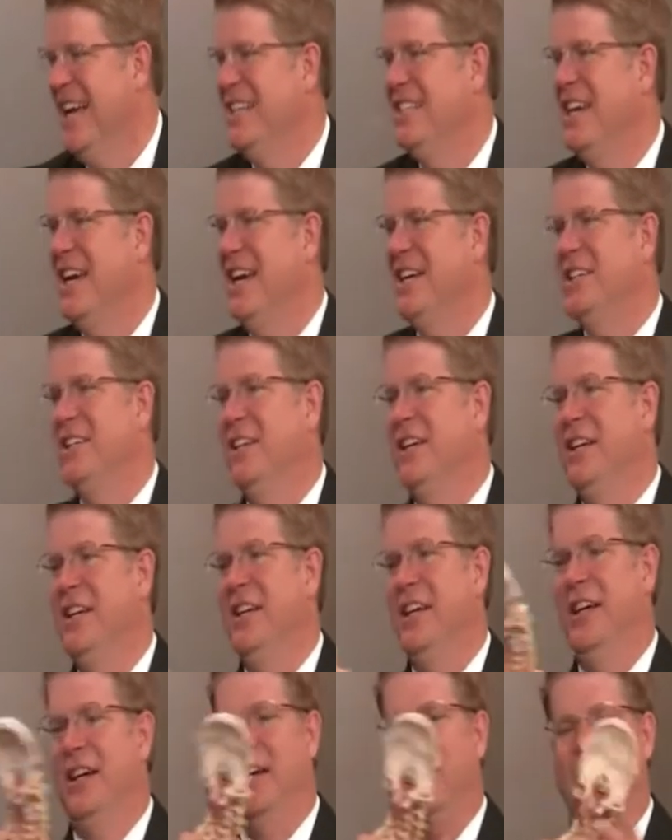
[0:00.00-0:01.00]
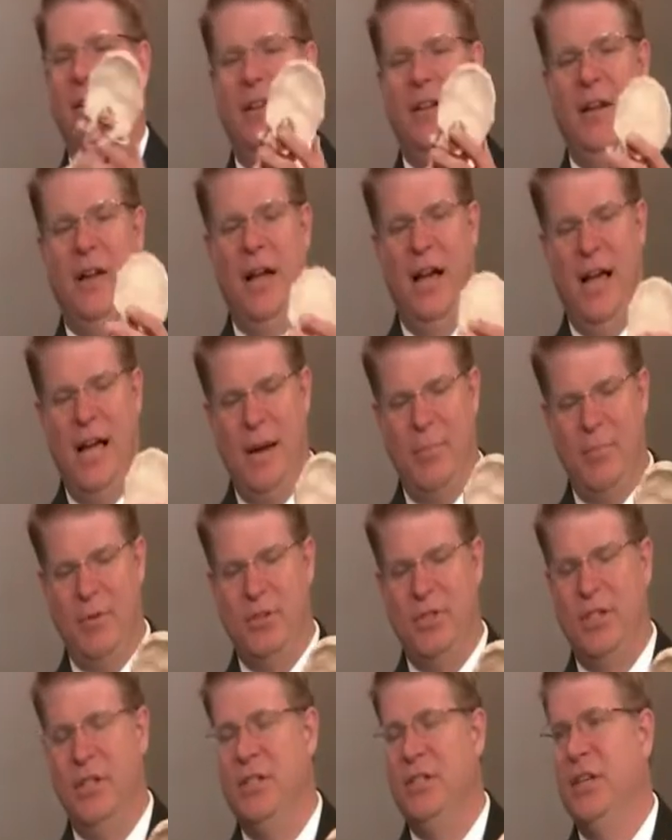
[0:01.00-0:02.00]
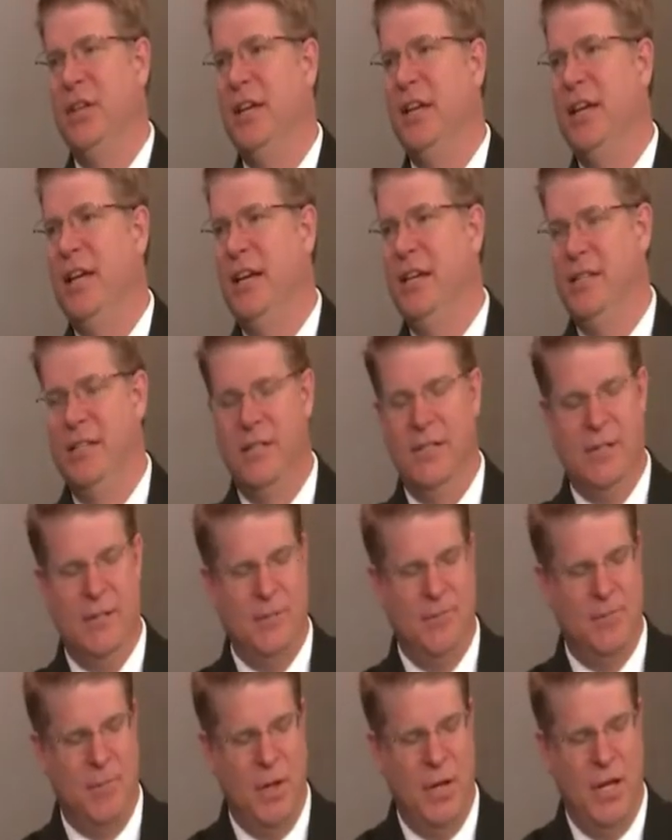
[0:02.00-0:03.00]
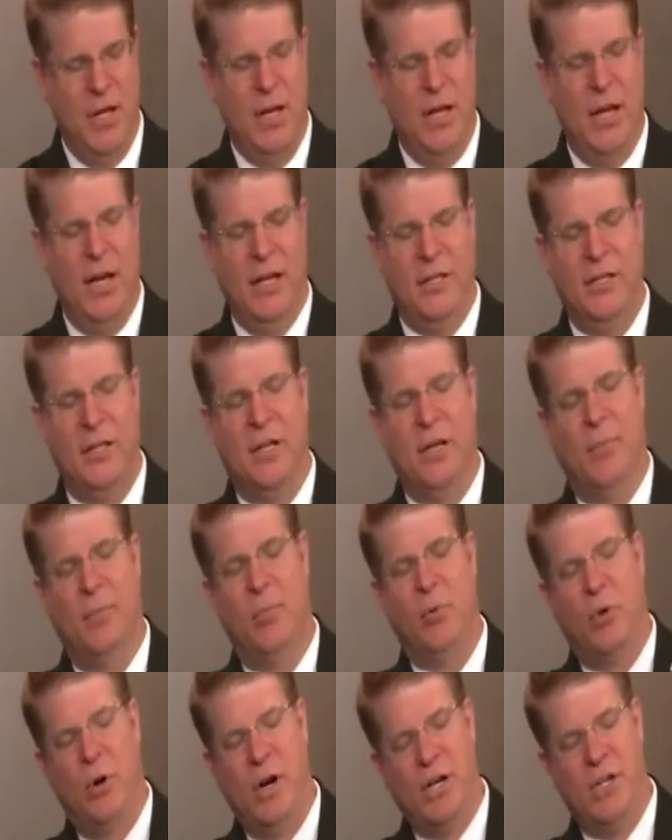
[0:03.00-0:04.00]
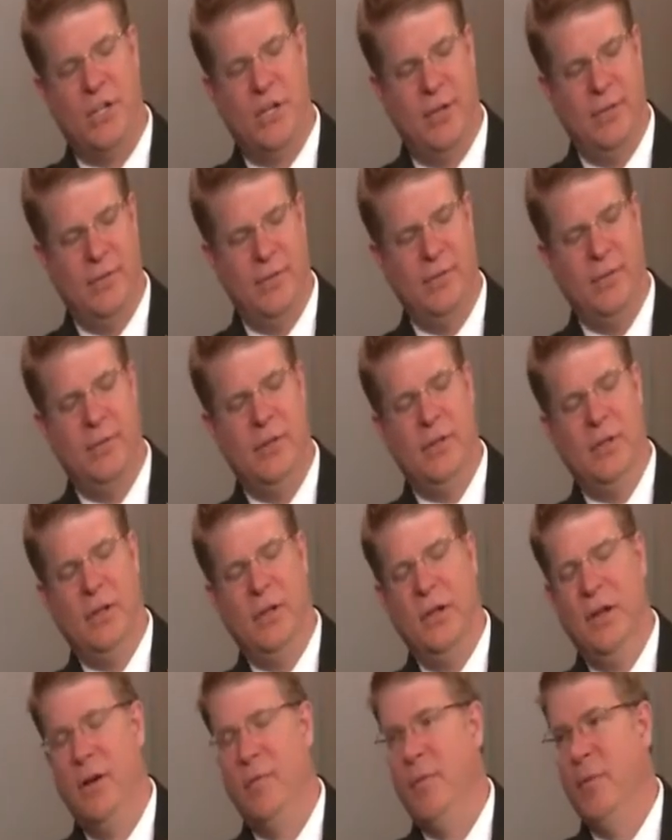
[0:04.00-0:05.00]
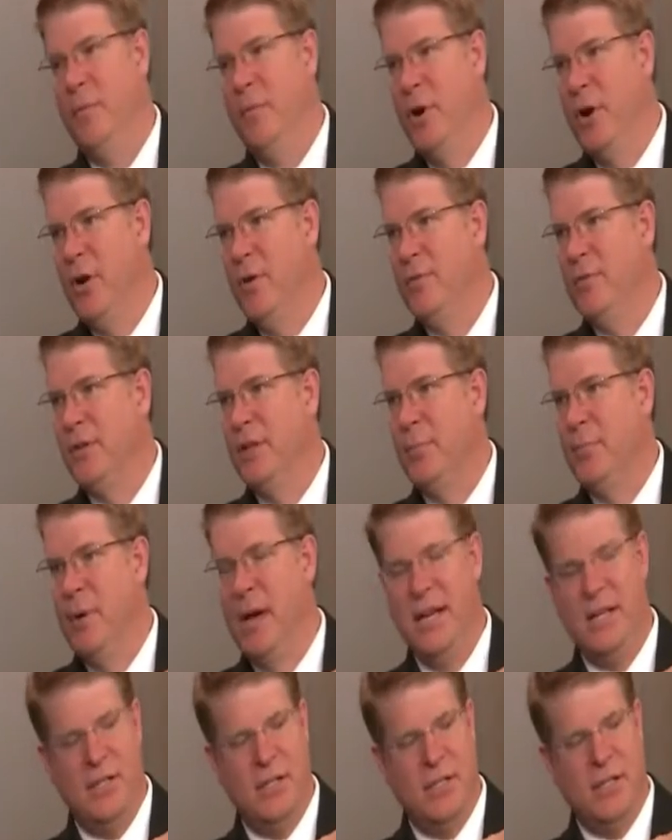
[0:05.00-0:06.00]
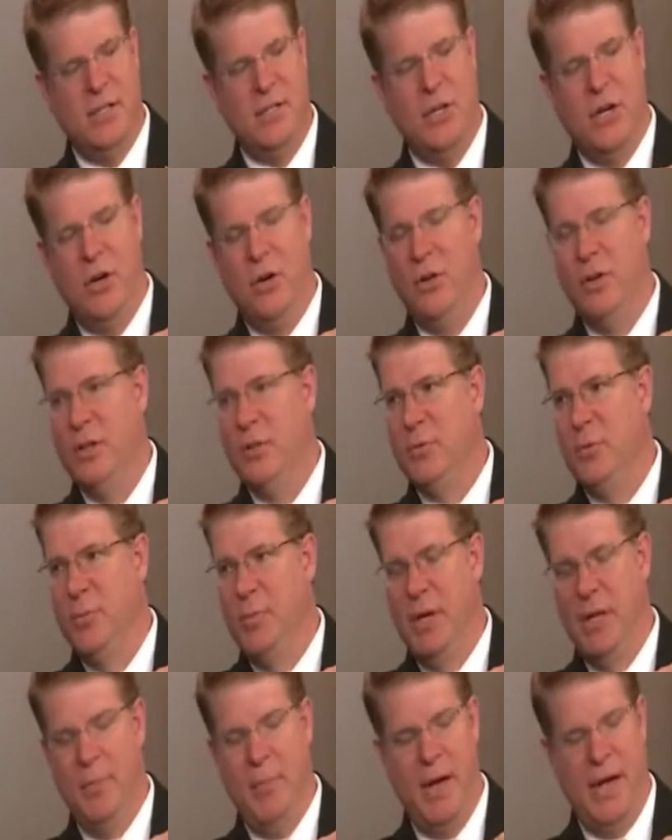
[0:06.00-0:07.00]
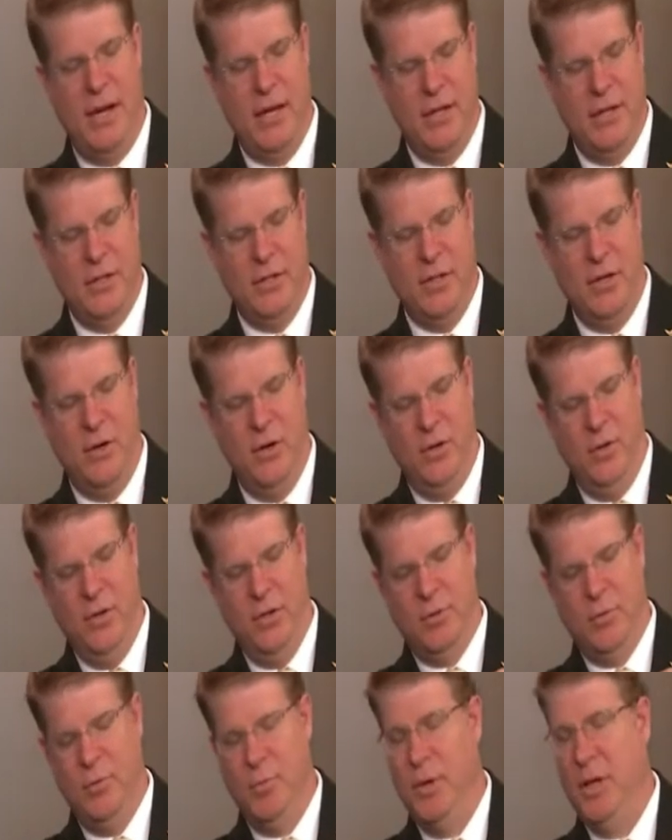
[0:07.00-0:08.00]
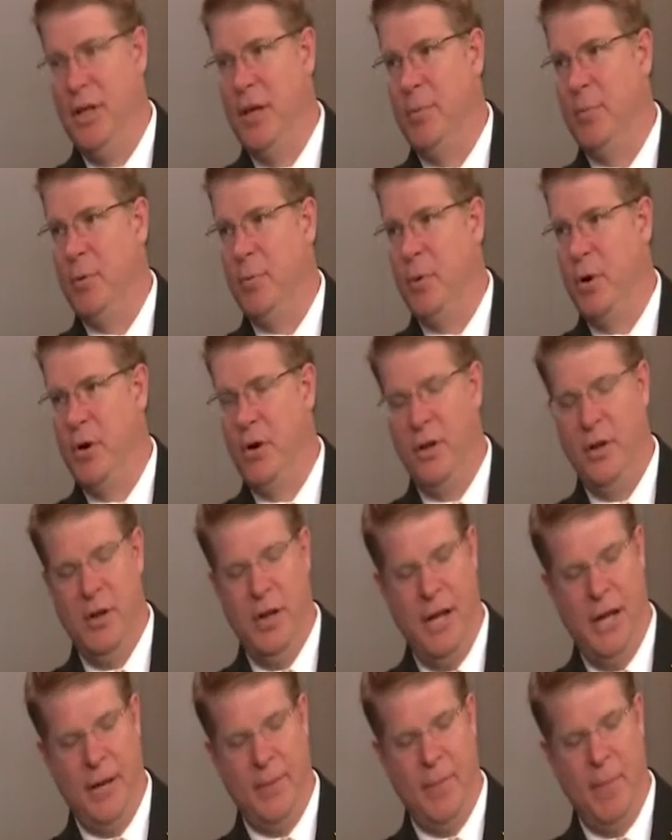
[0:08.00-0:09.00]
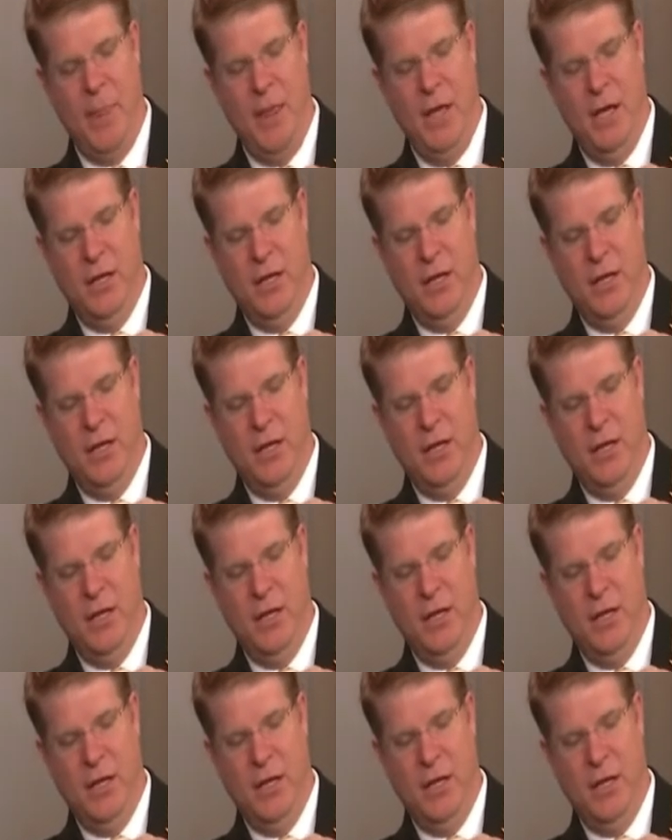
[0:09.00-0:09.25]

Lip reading: It's actually, in a high percentage of the cases, it's a compression of the nerves at the base of the skull. This would be the back of the skull. This would be the upper part of the neck.